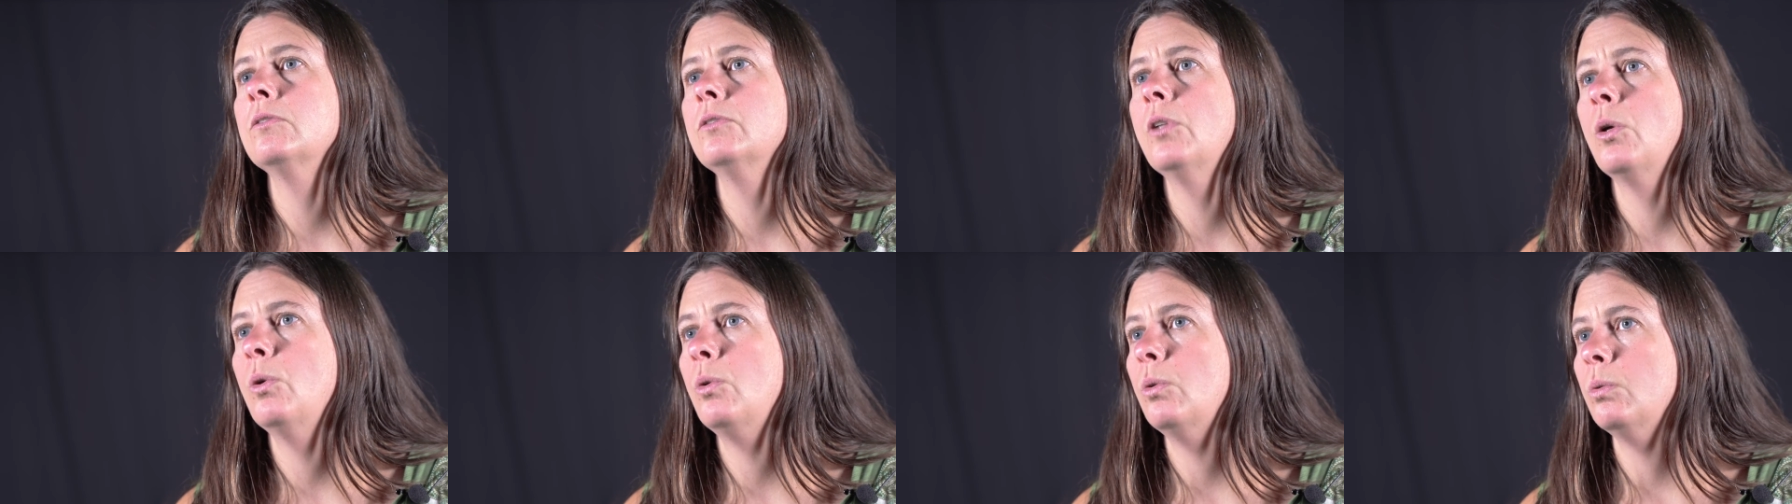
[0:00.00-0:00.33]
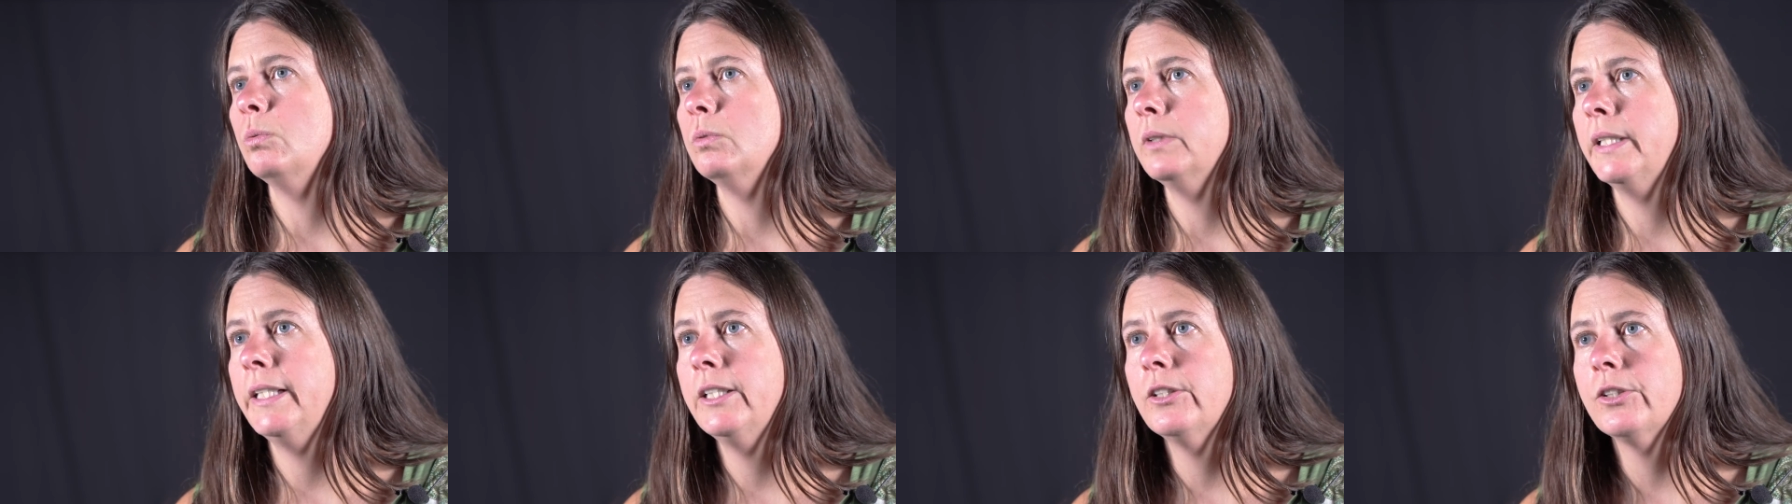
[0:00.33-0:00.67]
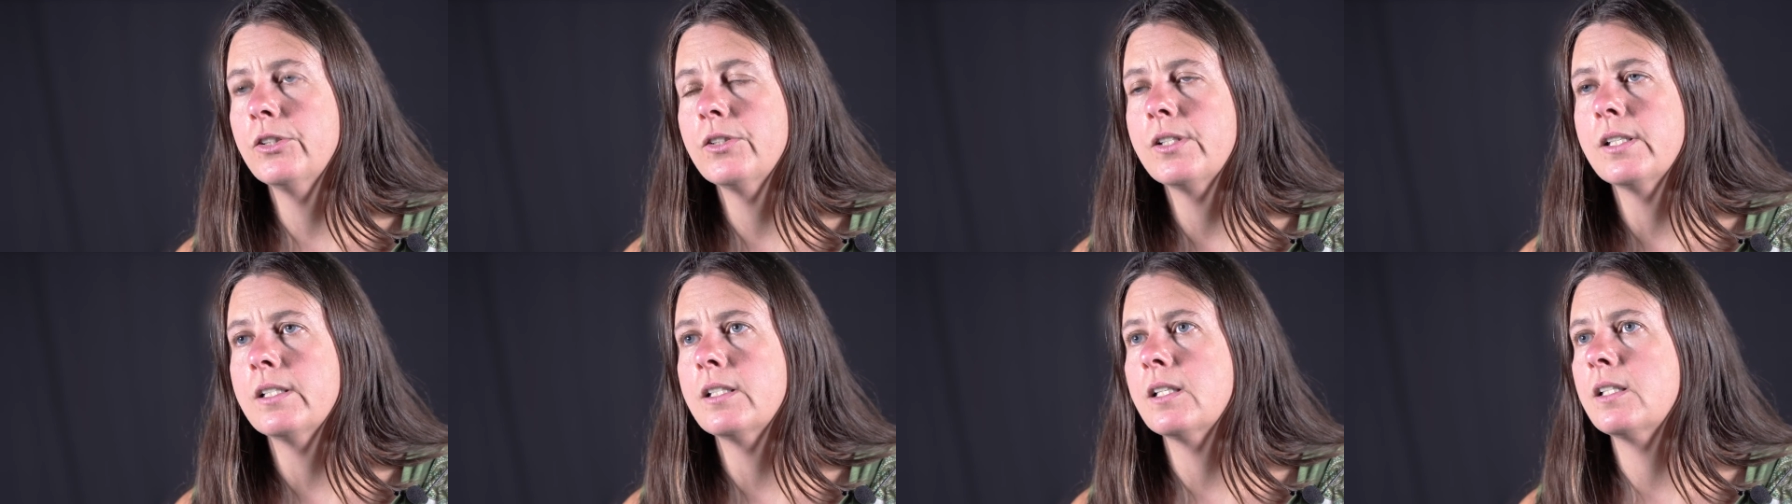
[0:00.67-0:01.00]
local
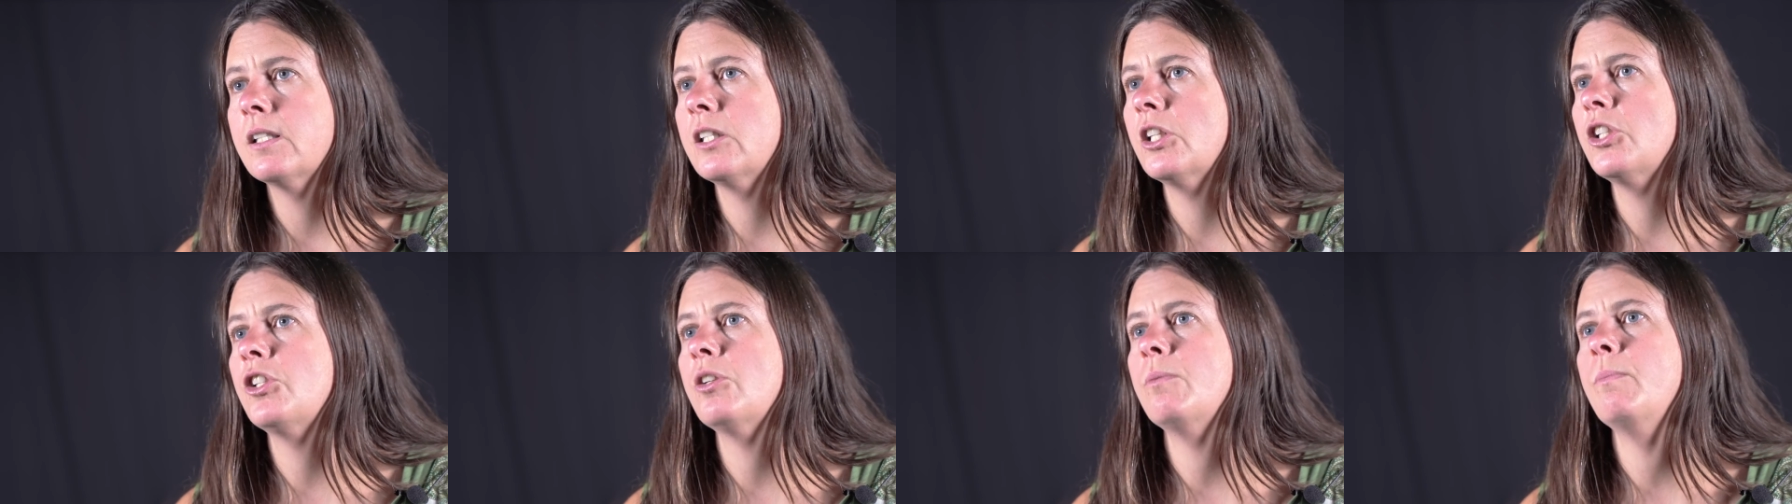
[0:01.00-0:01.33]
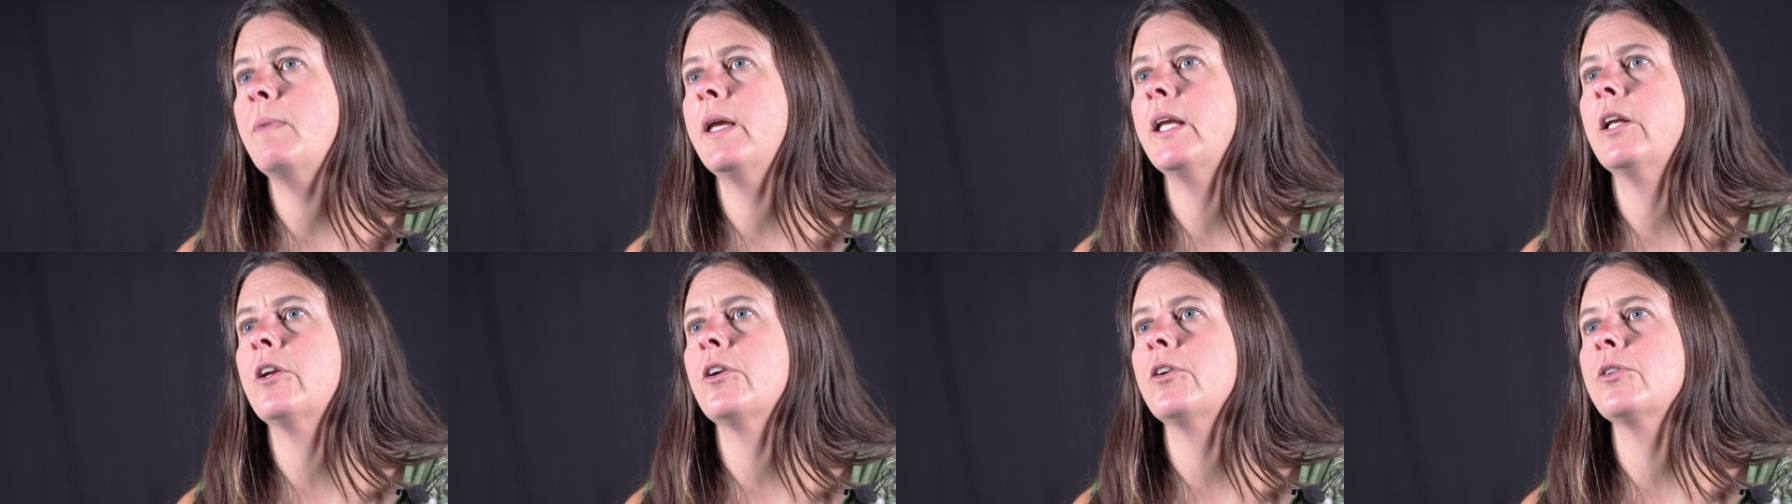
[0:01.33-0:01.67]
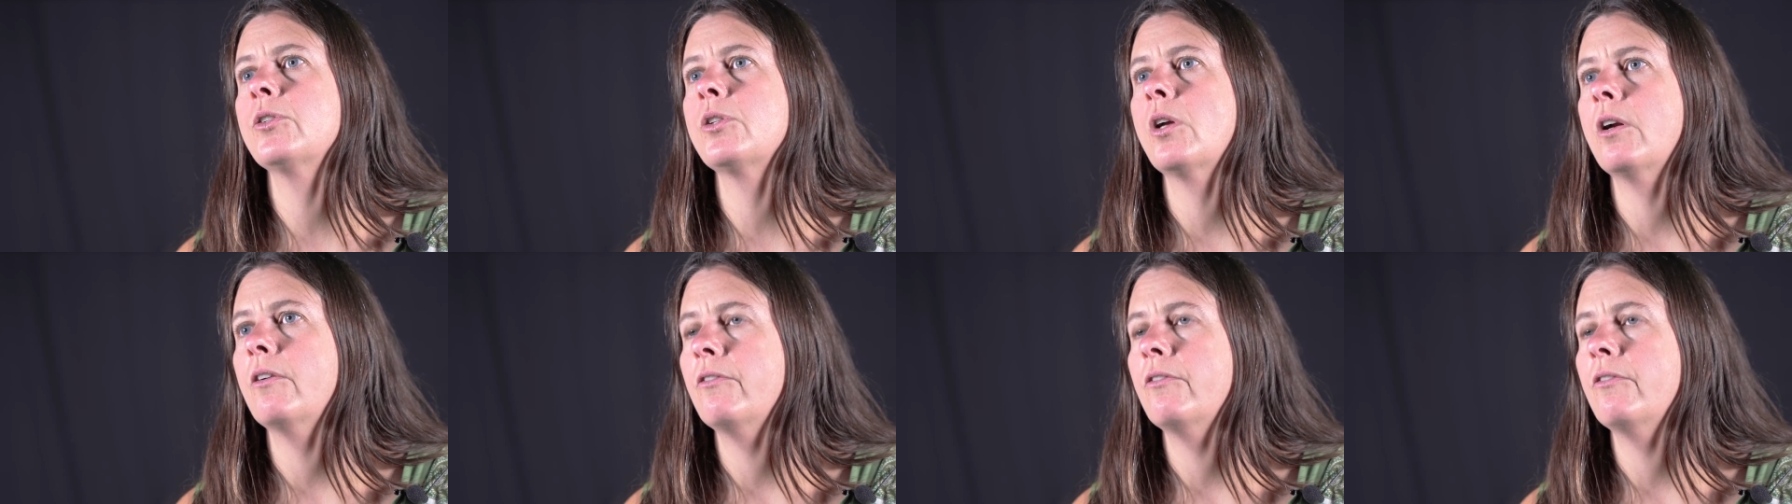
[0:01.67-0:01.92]
leaders and decision makers,